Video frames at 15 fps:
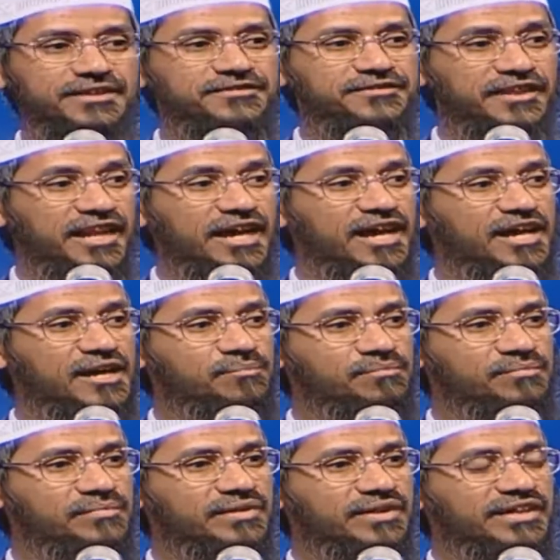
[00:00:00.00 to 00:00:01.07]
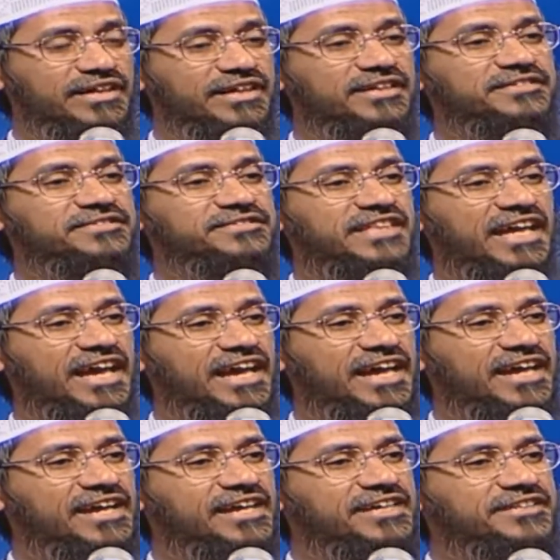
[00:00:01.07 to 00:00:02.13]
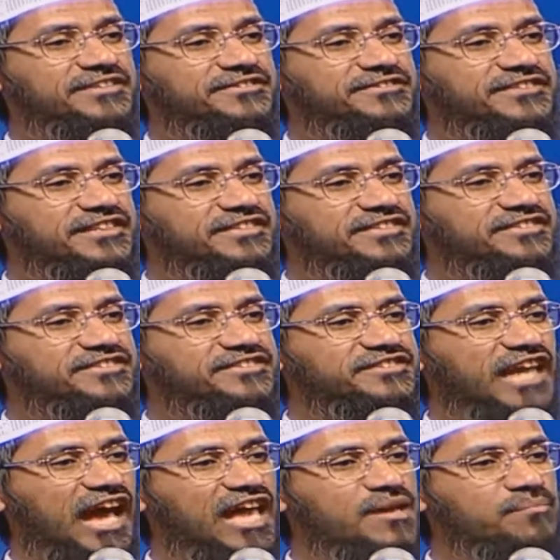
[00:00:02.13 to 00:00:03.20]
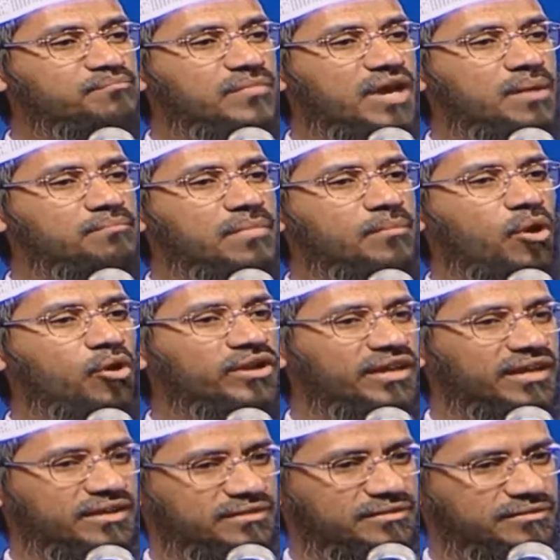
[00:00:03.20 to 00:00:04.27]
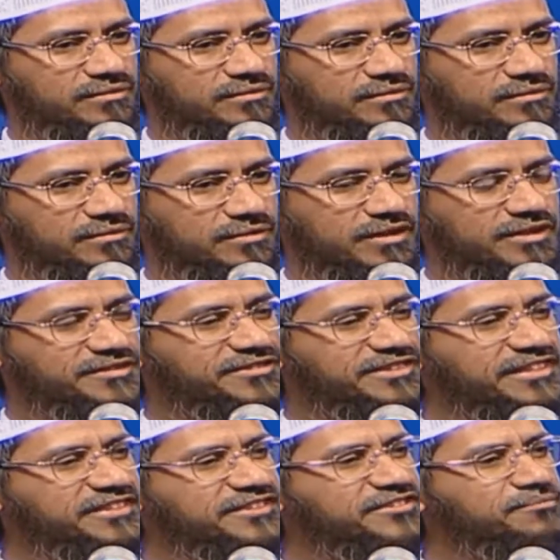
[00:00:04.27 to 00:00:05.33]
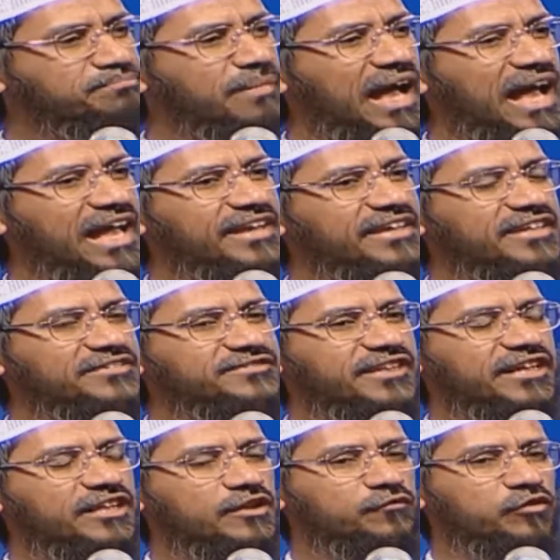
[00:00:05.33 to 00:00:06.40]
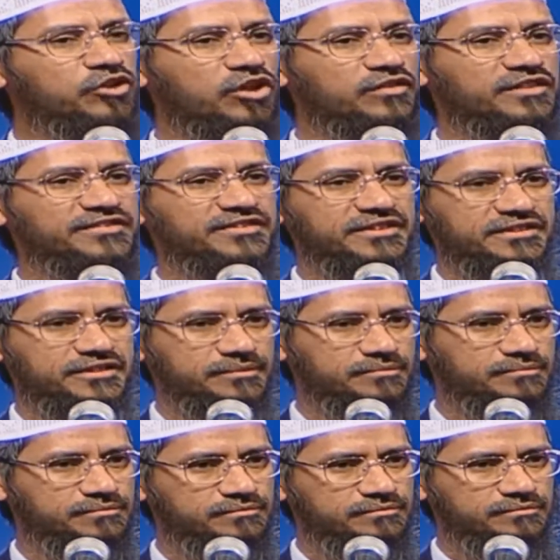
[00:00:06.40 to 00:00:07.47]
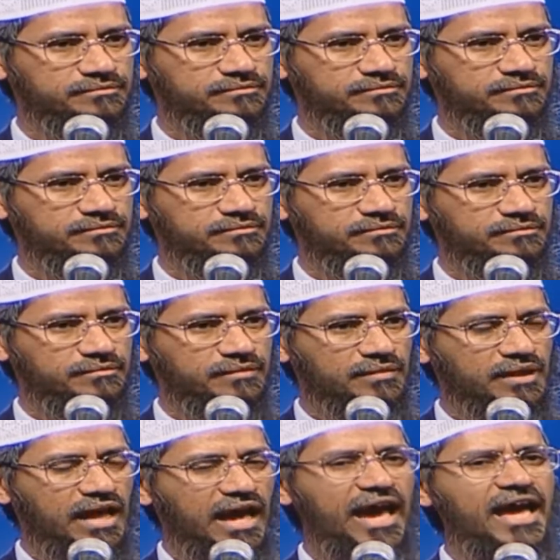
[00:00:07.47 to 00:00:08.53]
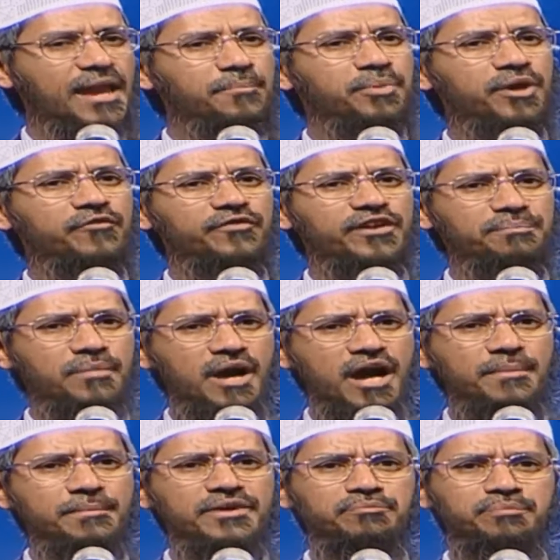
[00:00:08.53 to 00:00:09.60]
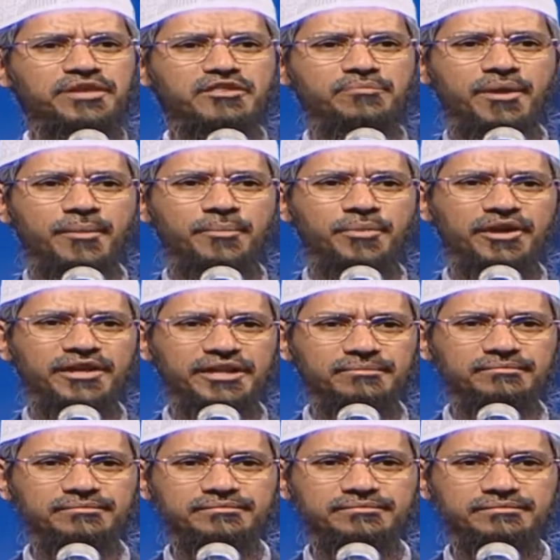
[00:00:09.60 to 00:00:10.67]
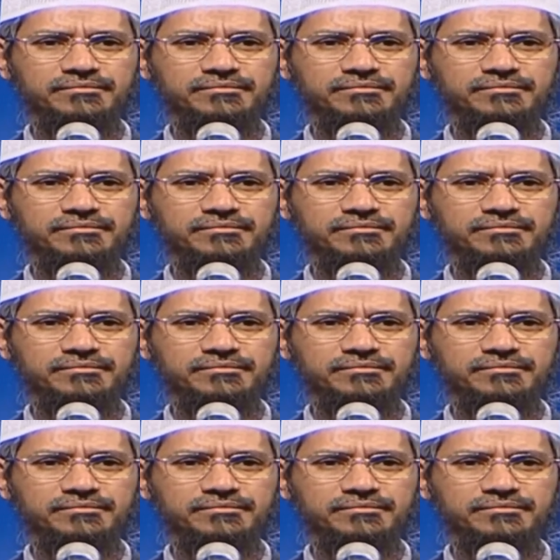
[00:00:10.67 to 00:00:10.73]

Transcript: Islam is there since time immemorial, since man set foot on this earth and Prophet Muhammad, peace be upon him,